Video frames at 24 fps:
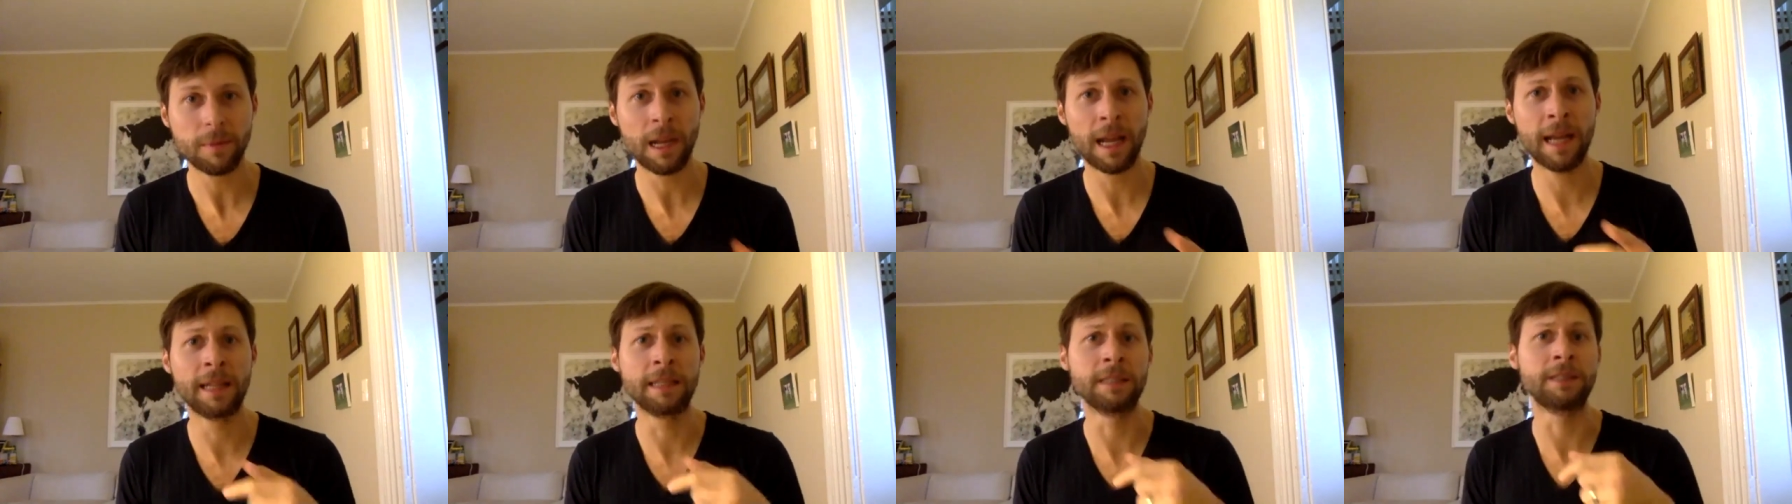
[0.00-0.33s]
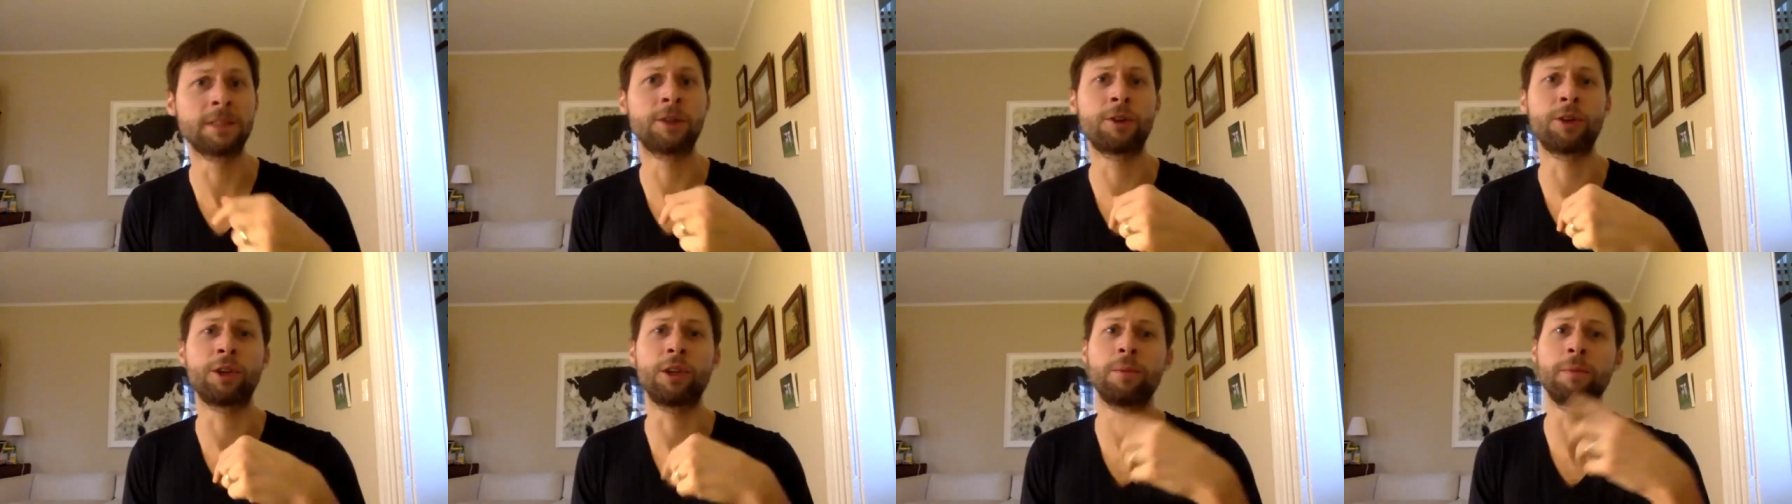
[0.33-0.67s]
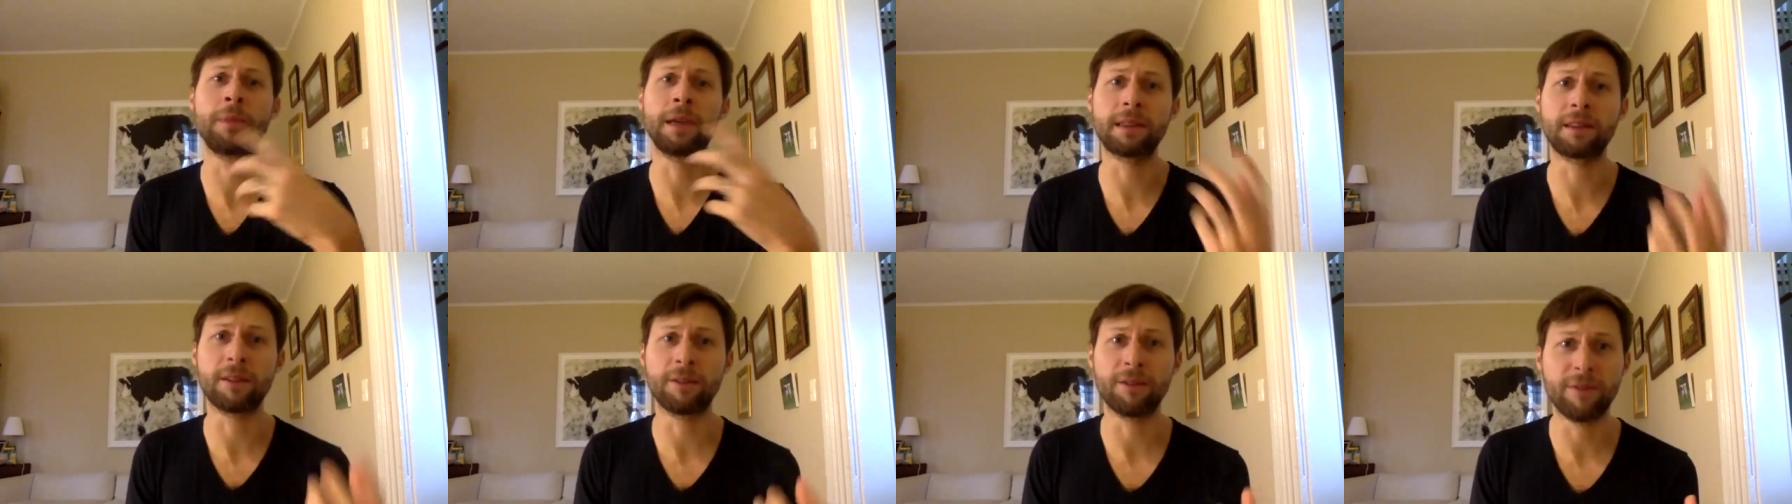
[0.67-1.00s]
And so you
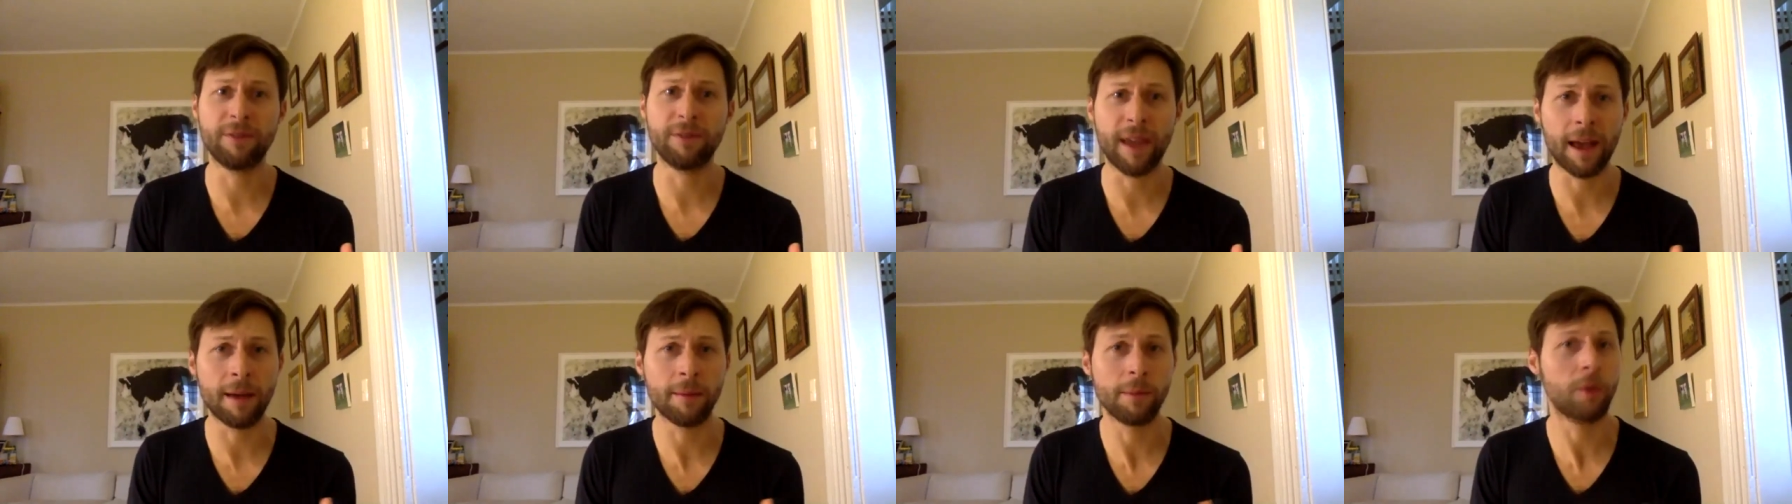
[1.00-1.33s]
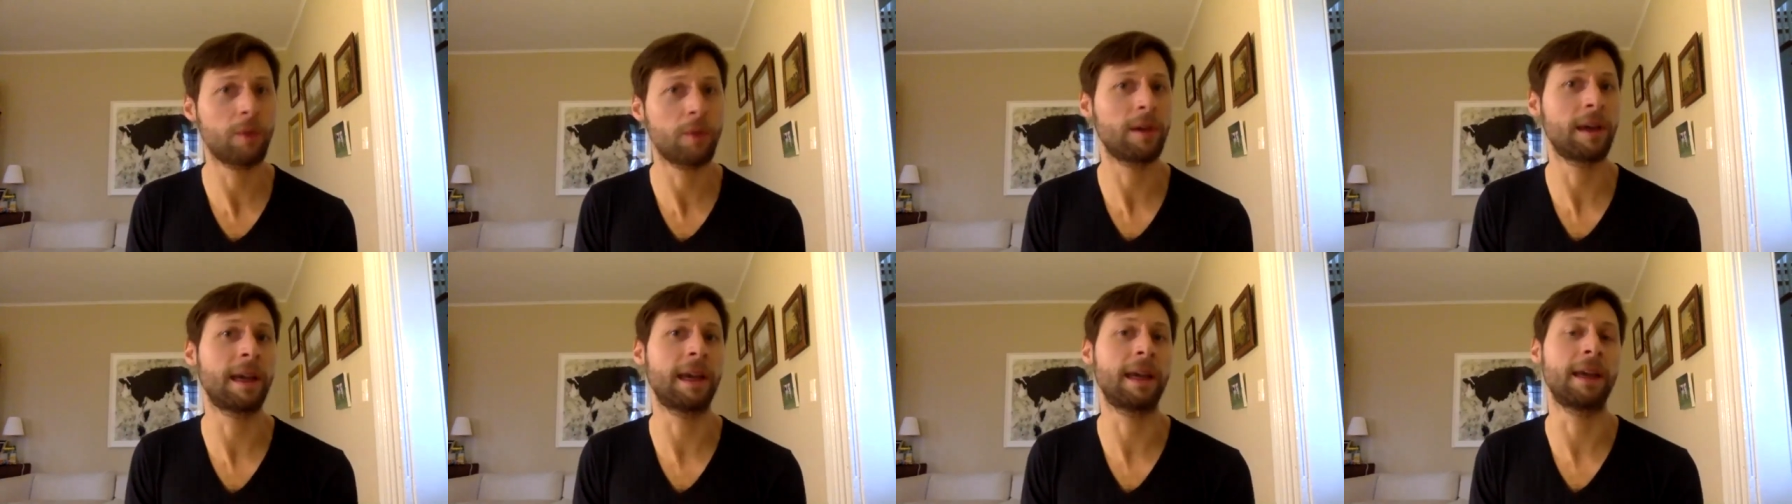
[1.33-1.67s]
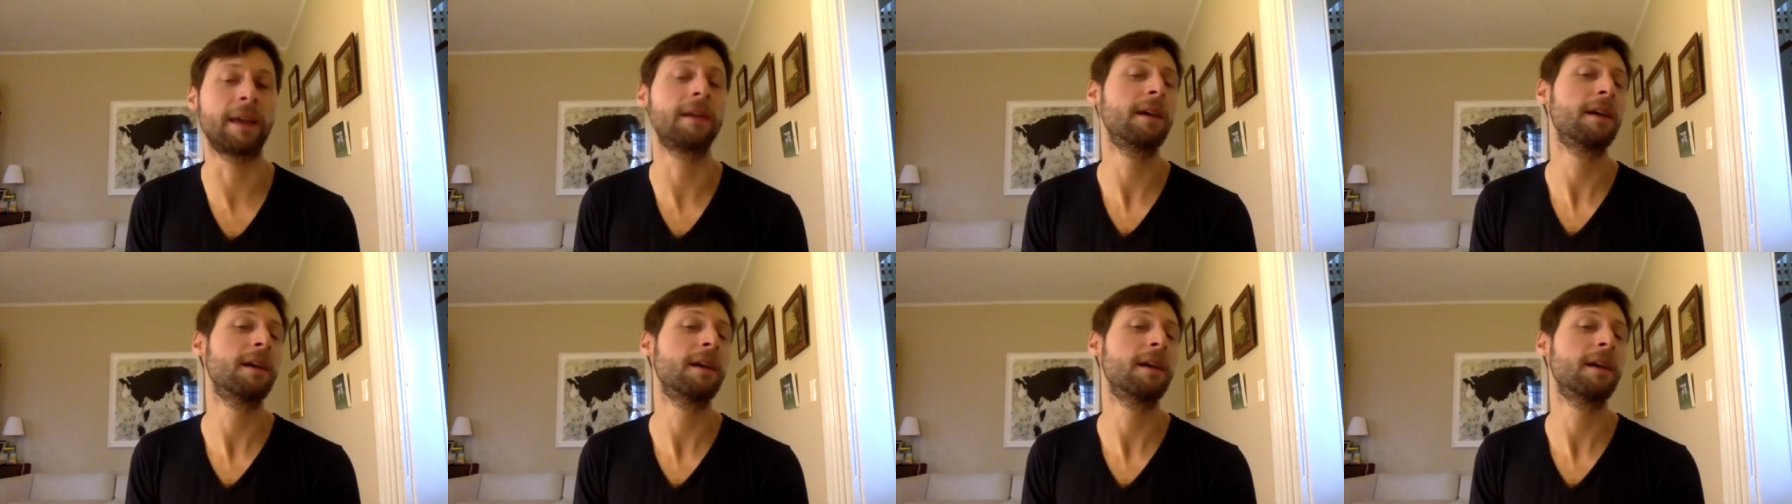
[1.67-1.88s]
meet the family,